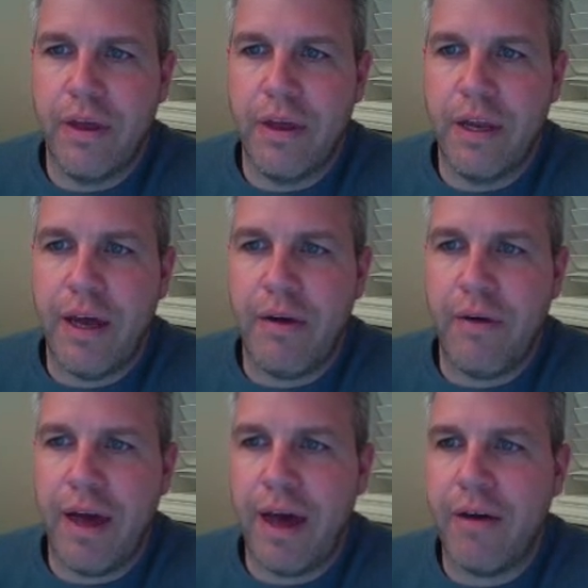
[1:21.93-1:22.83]
Now,
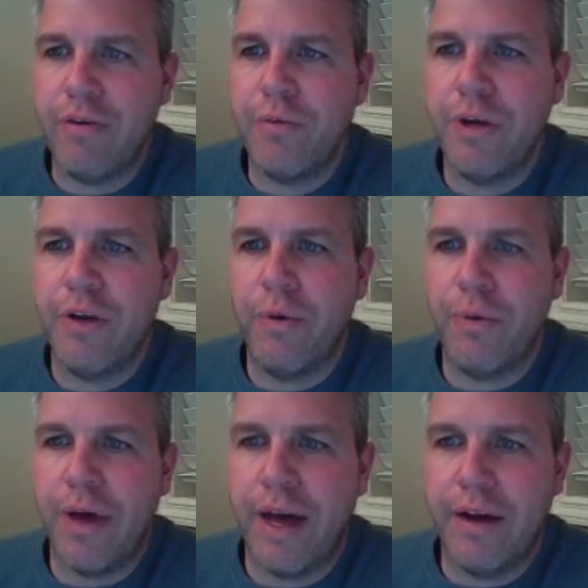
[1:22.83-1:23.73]
how do we know
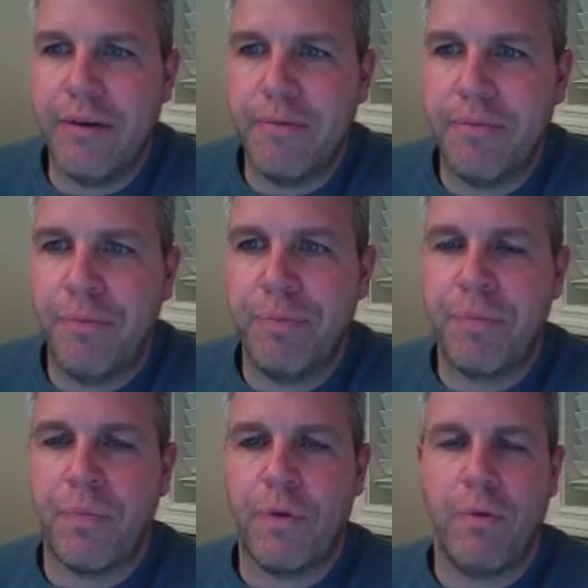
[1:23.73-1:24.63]
that?
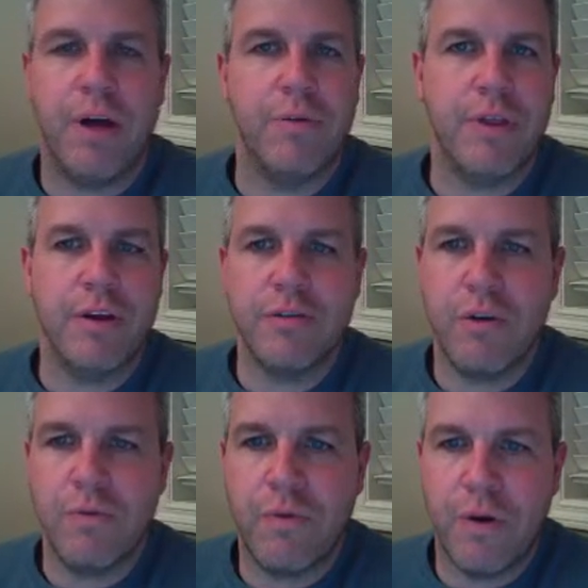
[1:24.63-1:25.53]
Well, with our
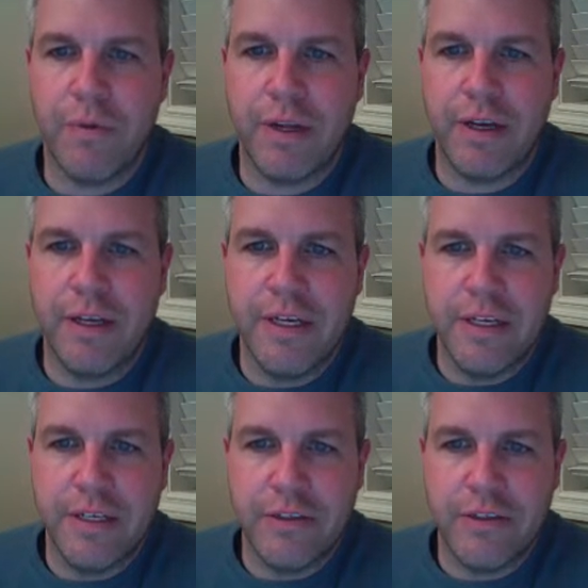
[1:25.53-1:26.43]
slope formula.
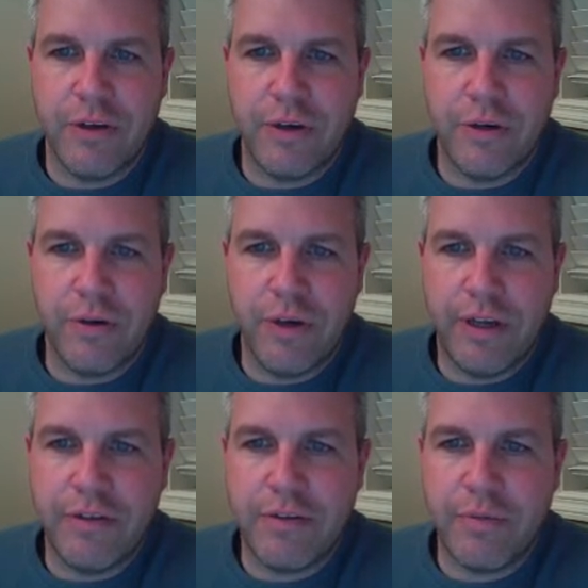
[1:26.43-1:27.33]
So in
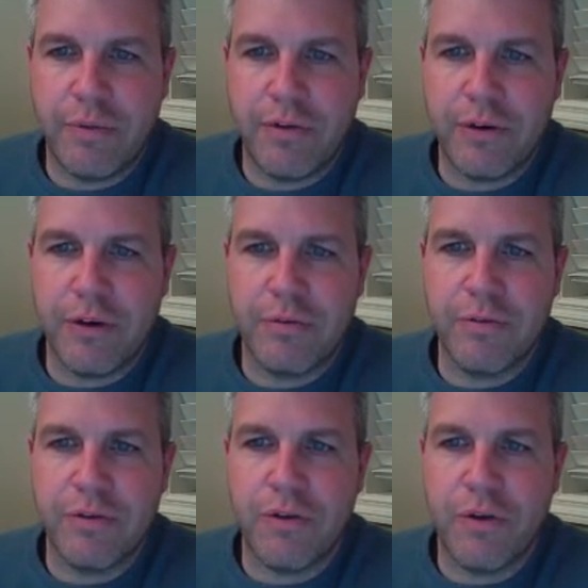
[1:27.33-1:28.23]
simple terms,
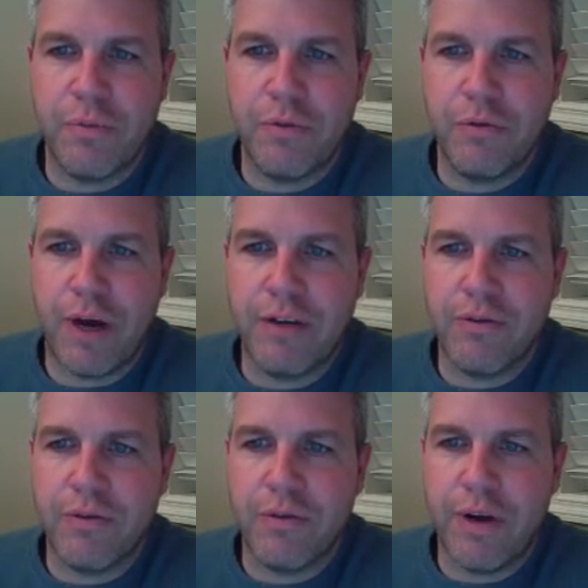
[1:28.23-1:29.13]
slope is rise
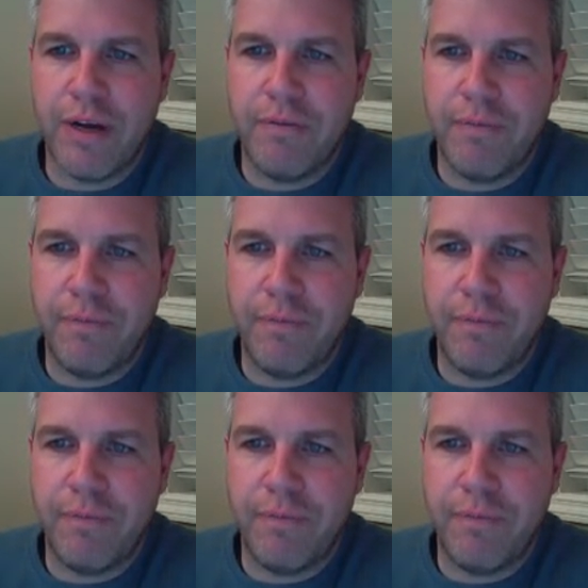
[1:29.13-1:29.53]
over run.